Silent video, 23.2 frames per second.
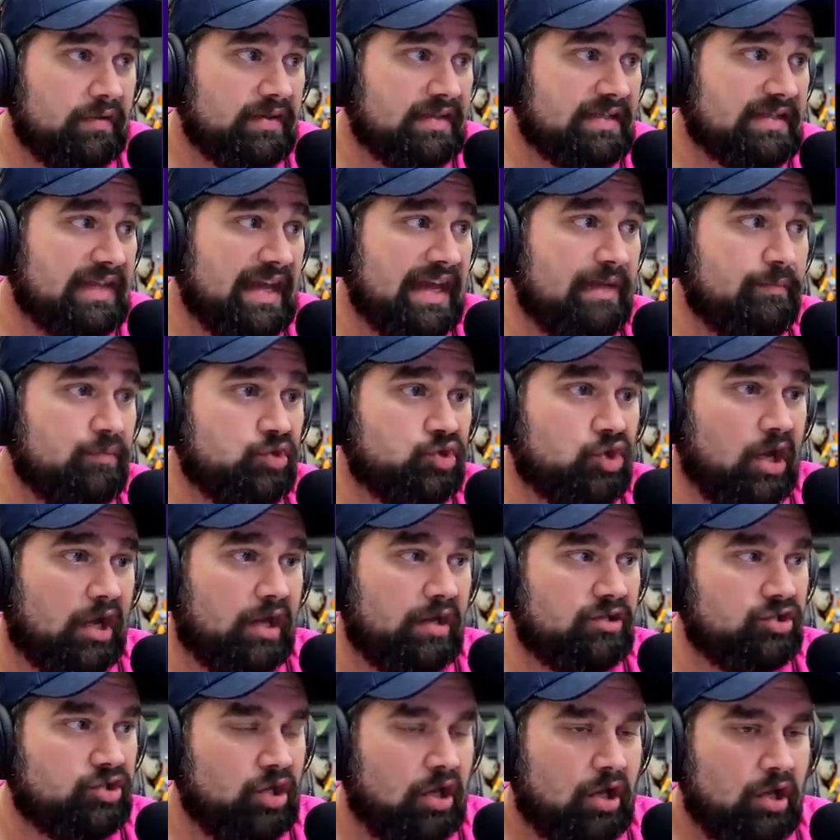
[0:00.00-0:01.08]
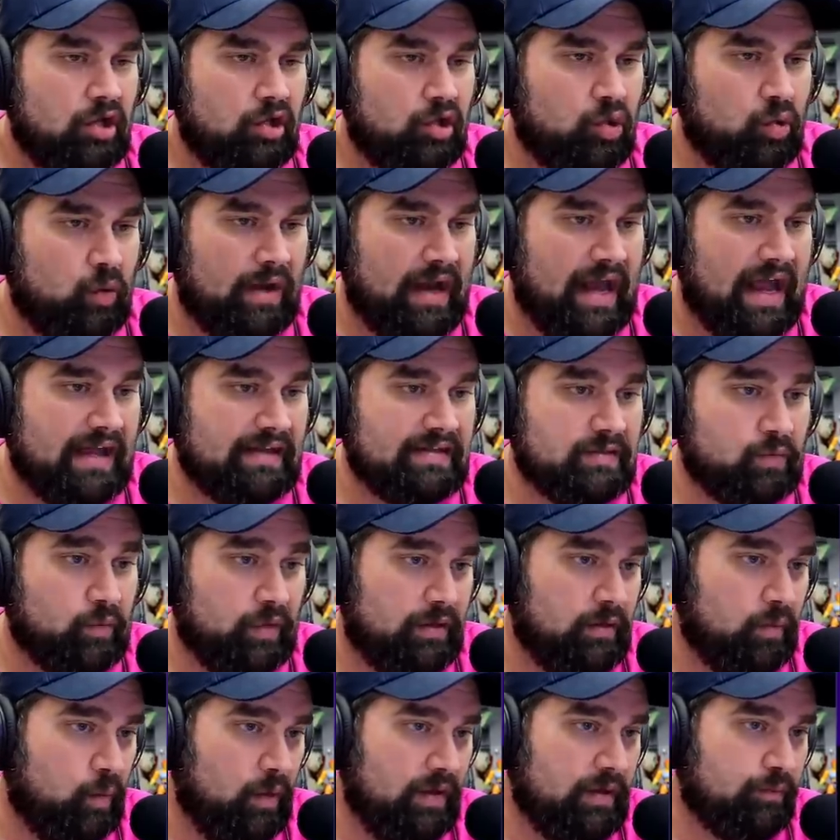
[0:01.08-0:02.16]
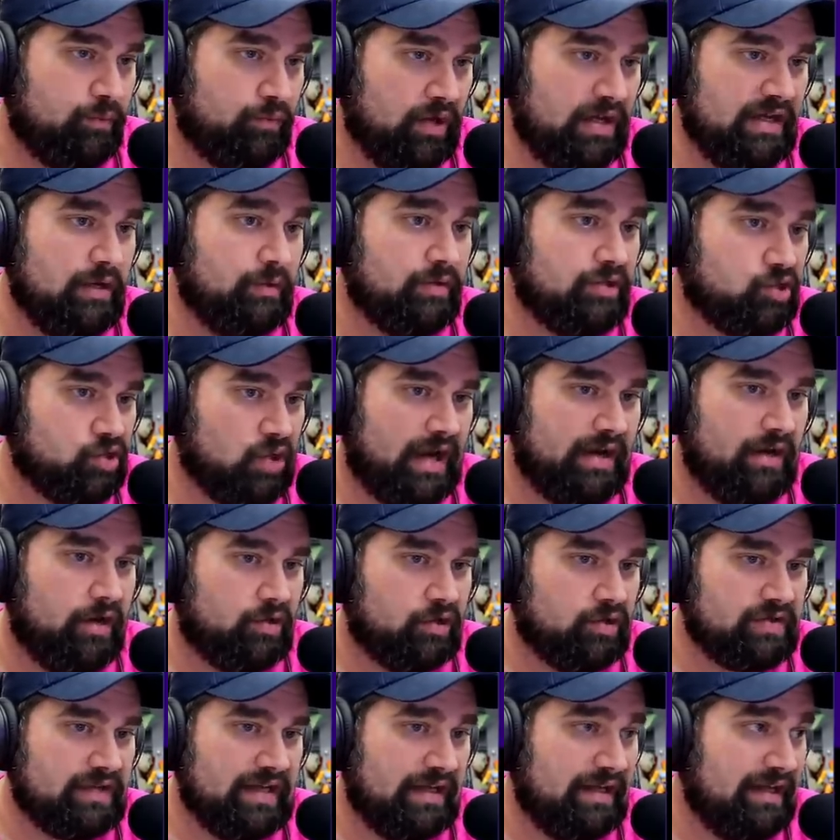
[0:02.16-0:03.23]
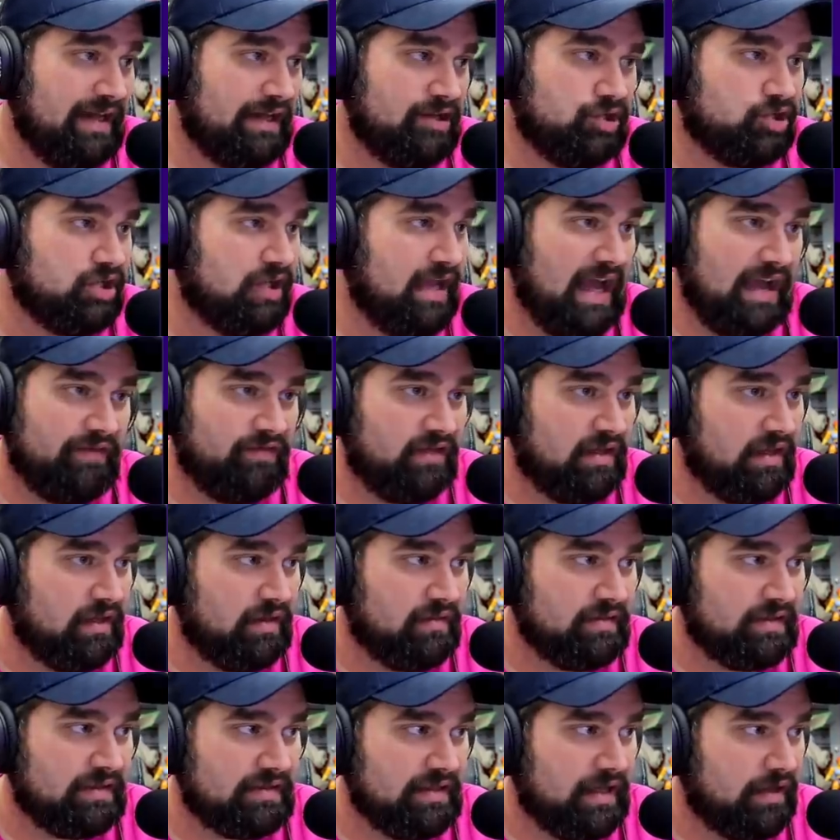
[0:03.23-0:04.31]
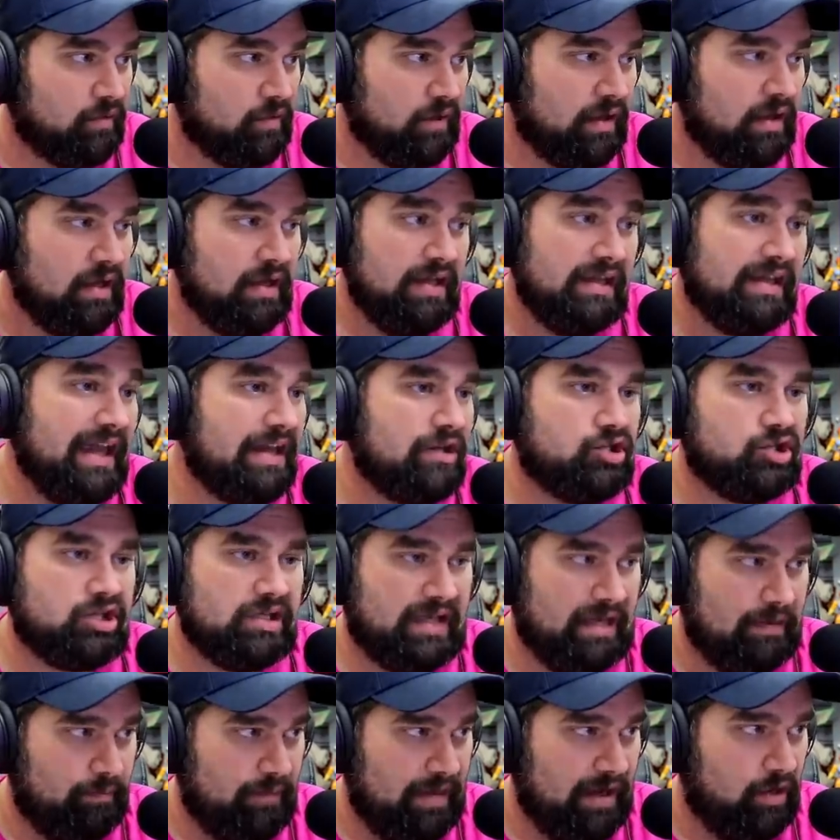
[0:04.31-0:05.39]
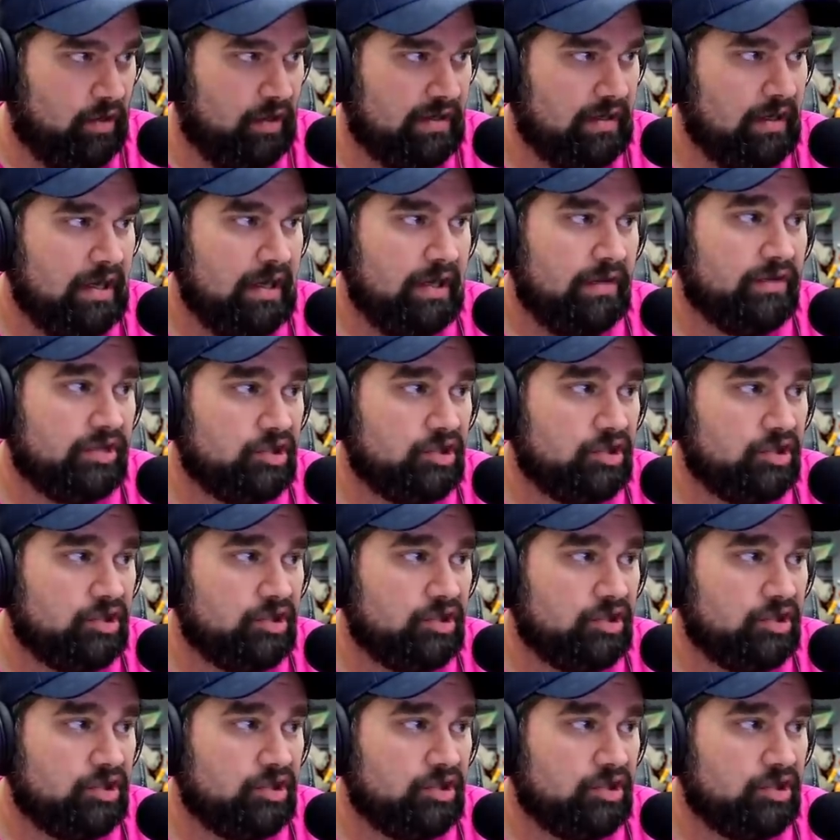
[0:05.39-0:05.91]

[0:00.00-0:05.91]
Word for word: The same judge who, when asked when when Britney was trying to understand, can she have kids, etc., can she get married?